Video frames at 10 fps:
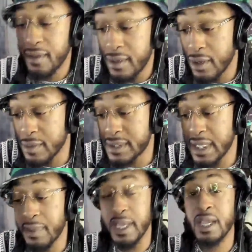You know what I'm saying?
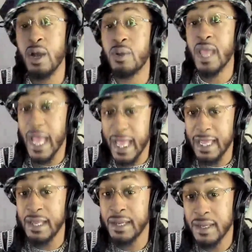But that
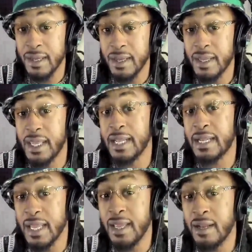cocaine kicked
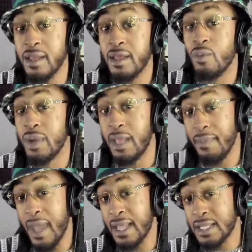in when that
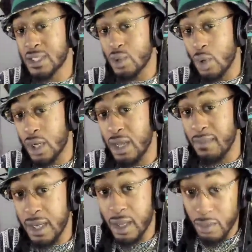man started
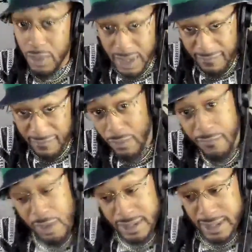coming at him with that full force. He